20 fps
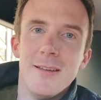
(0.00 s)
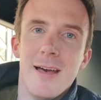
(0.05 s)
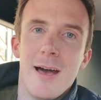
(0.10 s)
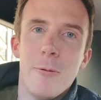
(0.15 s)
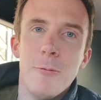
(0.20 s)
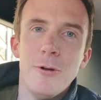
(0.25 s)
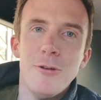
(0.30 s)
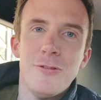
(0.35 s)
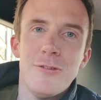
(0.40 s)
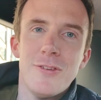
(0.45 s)
I
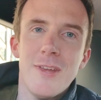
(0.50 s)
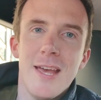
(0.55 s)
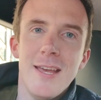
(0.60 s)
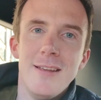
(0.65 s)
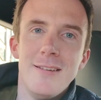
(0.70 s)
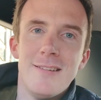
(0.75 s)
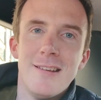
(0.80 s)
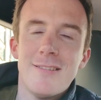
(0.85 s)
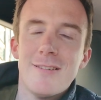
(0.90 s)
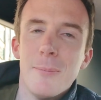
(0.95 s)
would
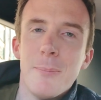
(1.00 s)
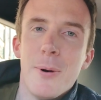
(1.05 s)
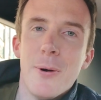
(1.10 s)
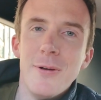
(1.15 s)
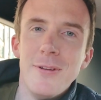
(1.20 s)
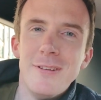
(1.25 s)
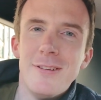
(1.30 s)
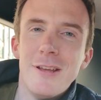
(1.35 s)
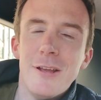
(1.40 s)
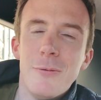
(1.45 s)
say
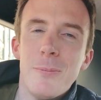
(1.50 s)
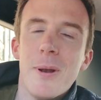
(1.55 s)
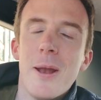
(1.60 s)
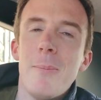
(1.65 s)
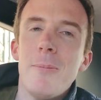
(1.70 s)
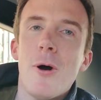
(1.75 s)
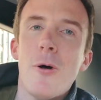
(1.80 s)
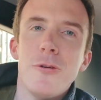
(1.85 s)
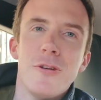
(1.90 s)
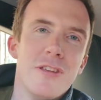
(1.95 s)
disappointed, but
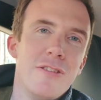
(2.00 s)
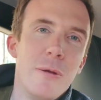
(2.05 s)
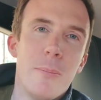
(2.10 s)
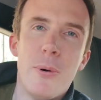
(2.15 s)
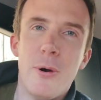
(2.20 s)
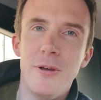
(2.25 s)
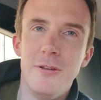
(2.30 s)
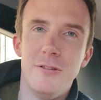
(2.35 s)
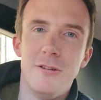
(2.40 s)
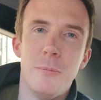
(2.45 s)
I'm not
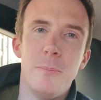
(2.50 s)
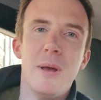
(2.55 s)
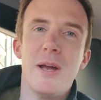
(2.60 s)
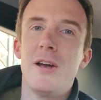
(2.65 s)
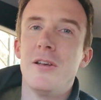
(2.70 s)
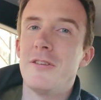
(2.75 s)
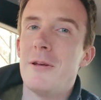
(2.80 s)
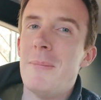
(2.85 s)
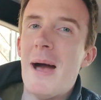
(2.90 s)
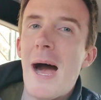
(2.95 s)
disappointed
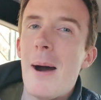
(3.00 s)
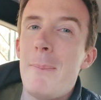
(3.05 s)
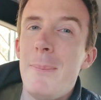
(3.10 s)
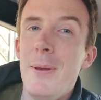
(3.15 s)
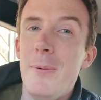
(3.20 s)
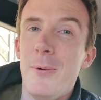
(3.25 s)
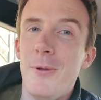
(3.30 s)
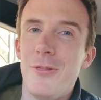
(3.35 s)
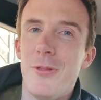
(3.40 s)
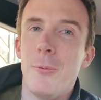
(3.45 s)
because I'm
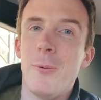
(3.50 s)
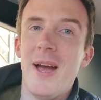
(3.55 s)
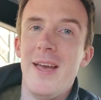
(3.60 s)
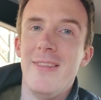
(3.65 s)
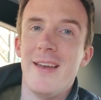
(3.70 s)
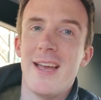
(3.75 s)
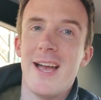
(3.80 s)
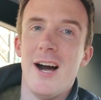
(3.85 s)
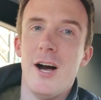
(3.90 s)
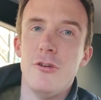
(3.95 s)
happy with the way
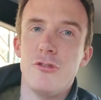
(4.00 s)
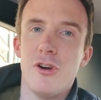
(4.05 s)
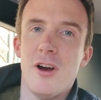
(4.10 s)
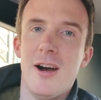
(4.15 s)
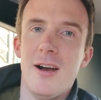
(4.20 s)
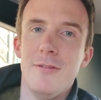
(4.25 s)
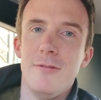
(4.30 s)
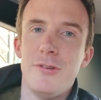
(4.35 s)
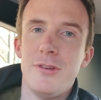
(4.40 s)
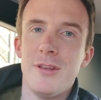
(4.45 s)
the car
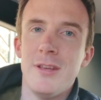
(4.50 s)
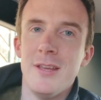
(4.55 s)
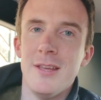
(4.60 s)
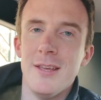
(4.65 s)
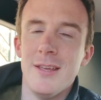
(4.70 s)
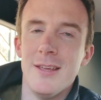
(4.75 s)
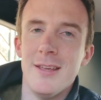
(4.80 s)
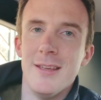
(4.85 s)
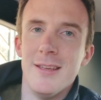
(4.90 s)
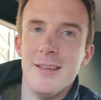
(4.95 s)
drives.
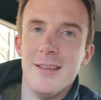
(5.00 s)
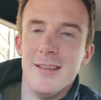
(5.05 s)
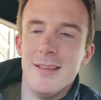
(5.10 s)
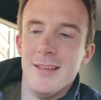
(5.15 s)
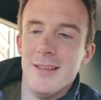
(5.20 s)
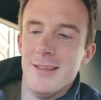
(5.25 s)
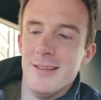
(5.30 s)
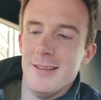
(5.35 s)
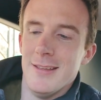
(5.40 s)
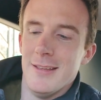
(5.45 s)

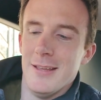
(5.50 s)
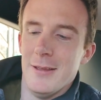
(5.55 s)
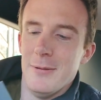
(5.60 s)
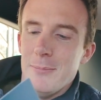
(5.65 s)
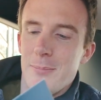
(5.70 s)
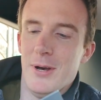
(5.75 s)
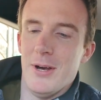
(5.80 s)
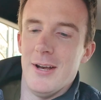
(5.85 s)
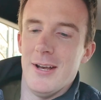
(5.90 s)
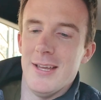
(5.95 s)

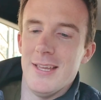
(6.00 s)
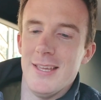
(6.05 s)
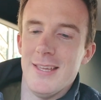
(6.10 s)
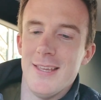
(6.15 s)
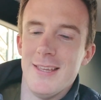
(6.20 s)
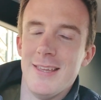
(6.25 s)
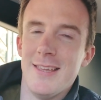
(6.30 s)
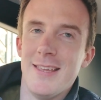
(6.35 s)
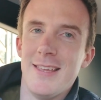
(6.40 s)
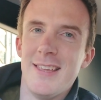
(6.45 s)
But
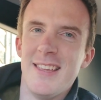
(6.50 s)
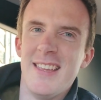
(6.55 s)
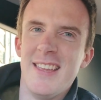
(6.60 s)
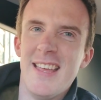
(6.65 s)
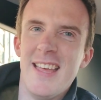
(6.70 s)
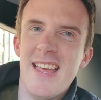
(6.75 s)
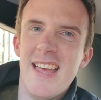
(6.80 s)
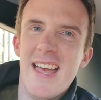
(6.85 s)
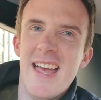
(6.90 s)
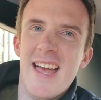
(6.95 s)

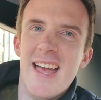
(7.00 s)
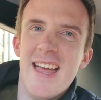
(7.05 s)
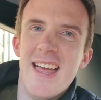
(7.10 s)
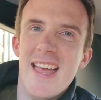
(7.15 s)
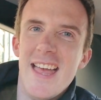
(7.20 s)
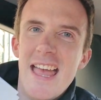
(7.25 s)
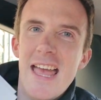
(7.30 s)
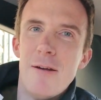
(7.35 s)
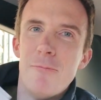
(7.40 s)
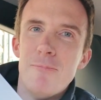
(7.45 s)

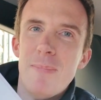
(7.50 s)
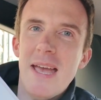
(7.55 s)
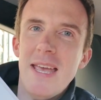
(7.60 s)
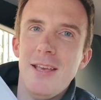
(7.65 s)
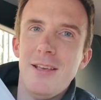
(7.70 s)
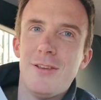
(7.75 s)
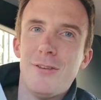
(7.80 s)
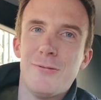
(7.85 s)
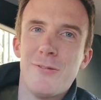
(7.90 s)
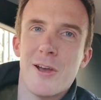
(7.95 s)
it
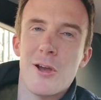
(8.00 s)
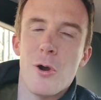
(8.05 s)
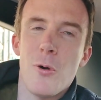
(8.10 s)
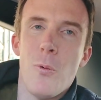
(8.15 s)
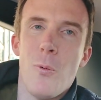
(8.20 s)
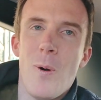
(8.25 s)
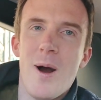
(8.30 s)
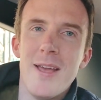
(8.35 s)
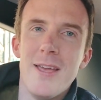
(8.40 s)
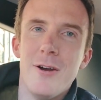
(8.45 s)
makes for
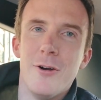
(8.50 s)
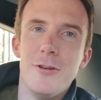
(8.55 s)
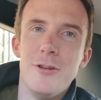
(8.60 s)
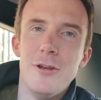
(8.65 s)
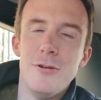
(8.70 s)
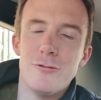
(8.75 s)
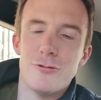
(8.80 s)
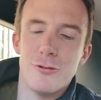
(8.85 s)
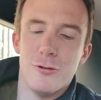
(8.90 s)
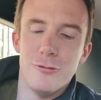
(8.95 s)
quite
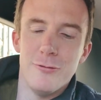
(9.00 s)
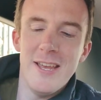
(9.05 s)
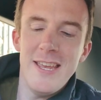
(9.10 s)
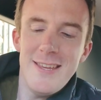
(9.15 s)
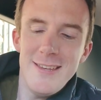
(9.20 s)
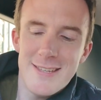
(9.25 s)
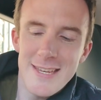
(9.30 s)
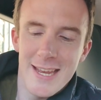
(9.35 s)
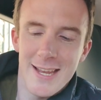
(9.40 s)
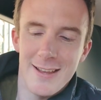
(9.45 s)
unusual
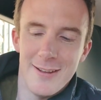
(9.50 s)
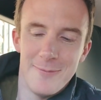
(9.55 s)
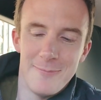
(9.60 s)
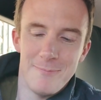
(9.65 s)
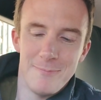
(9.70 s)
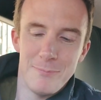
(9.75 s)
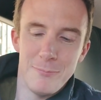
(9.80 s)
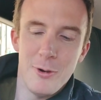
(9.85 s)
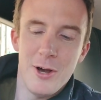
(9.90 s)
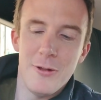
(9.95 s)
reading.
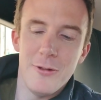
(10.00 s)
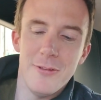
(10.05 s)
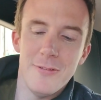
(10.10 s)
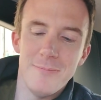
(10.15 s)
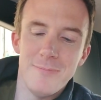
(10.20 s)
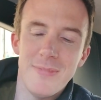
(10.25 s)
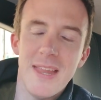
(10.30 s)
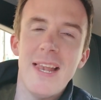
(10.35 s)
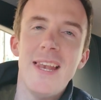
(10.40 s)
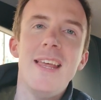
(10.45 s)
Well,
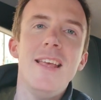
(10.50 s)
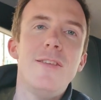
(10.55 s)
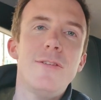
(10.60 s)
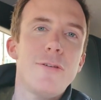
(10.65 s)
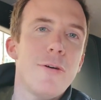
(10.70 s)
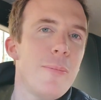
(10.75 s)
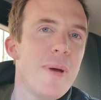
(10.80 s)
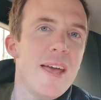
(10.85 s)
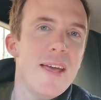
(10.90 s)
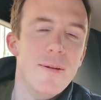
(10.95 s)
at least
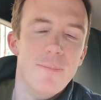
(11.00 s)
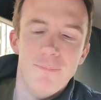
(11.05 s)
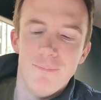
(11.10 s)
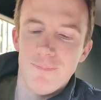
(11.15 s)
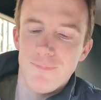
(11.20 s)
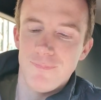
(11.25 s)
for me.